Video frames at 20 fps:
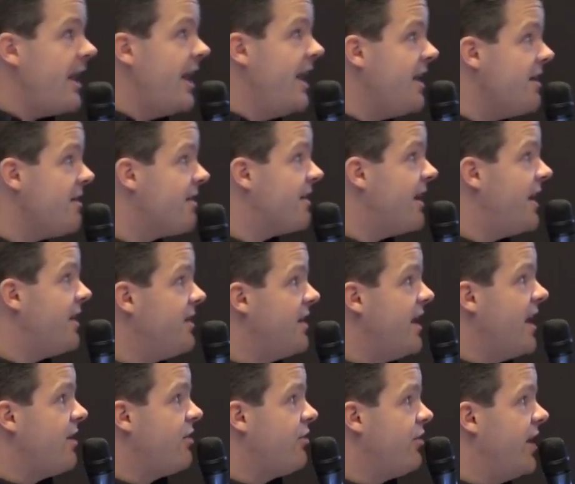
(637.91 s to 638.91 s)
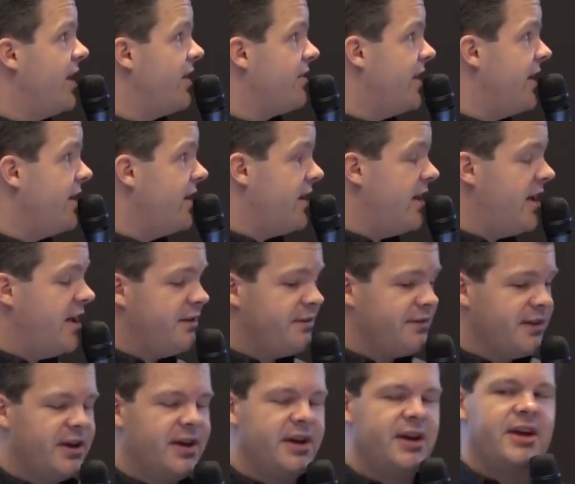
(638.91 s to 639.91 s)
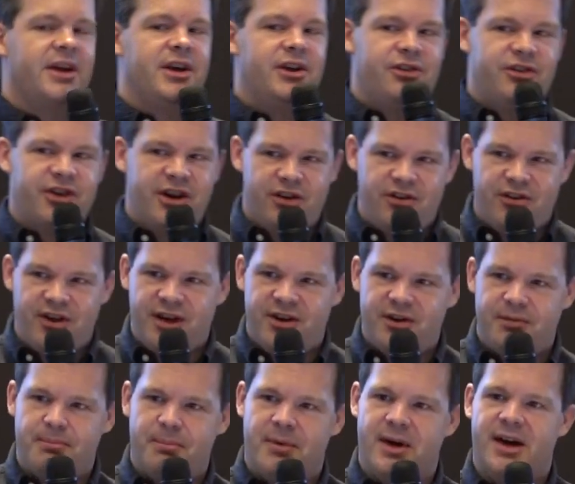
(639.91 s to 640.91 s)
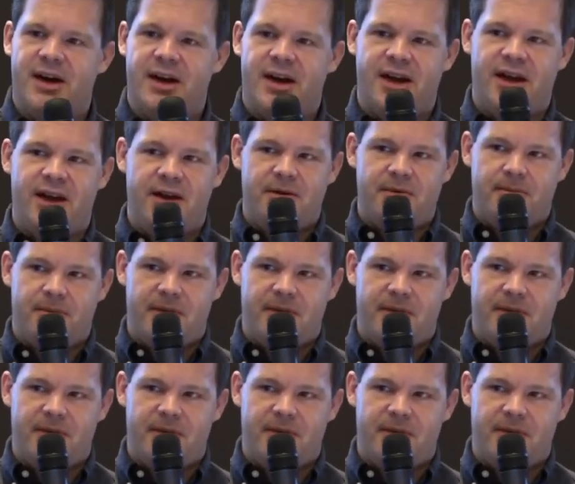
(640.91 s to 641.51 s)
inside the SGX enclave, generated my